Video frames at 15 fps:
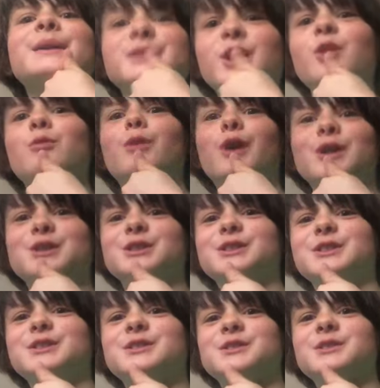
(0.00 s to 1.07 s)
Don't watch
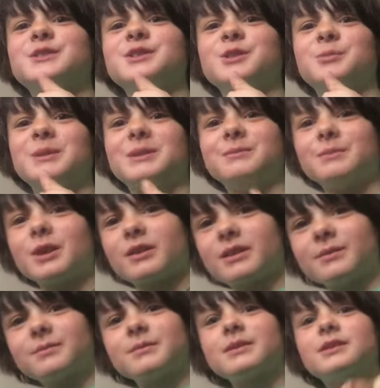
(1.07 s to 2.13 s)
it, it's stupid.
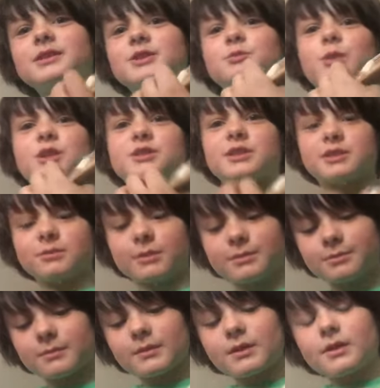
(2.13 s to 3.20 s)
Okay, just watch this
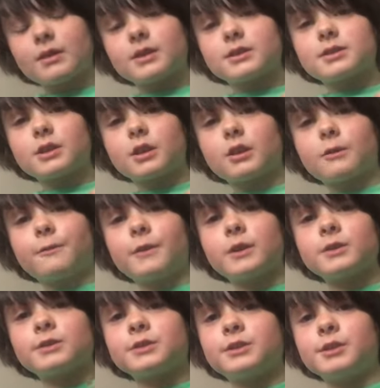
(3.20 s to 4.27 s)
one. So
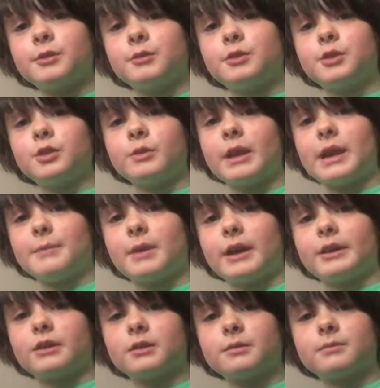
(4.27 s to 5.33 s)
first you do A
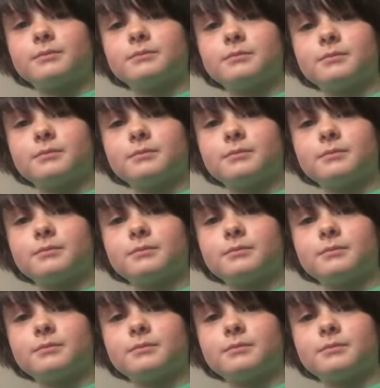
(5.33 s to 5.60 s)
minor.